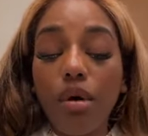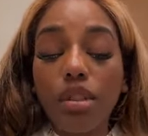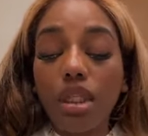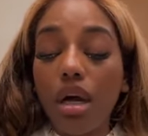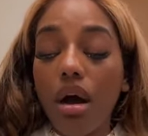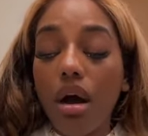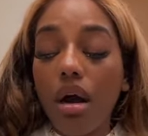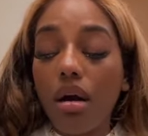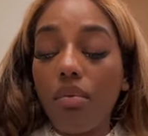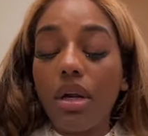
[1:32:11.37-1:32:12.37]
most of
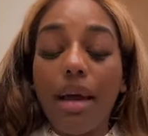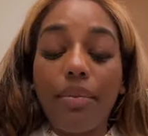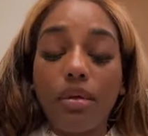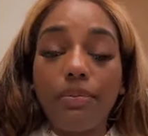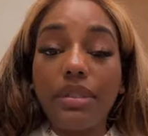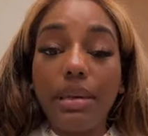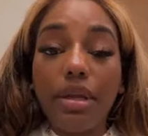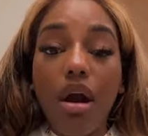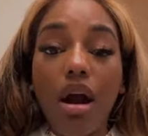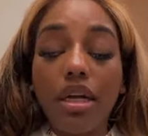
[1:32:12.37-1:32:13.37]
y'all, well, not most, but
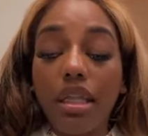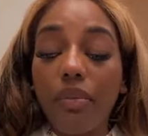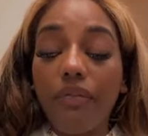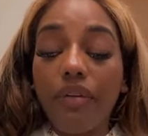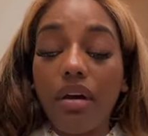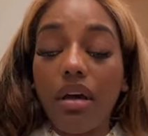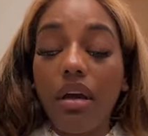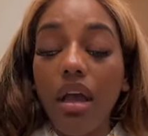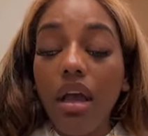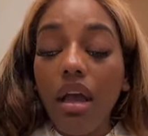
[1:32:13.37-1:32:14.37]
some of y'all are dealing with
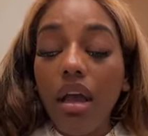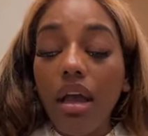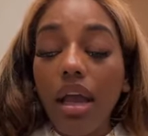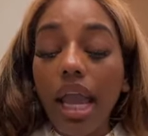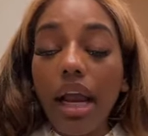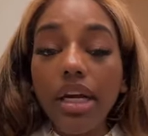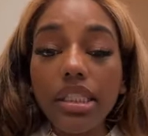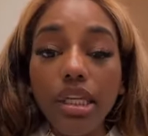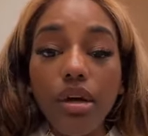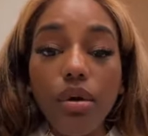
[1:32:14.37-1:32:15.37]

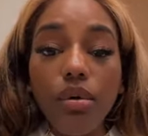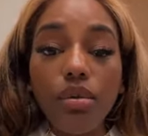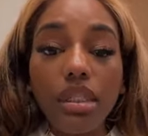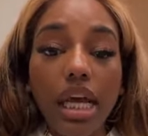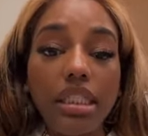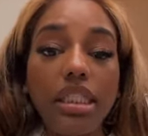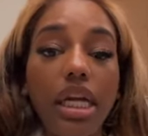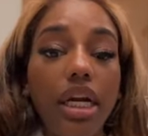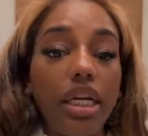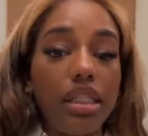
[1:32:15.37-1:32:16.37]
Aries, Leo,
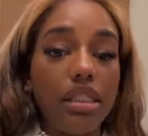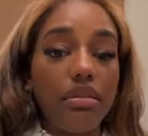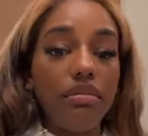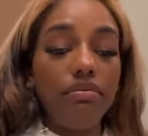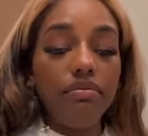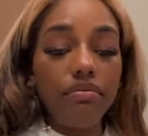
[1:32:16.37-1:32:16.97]
Sagittarius.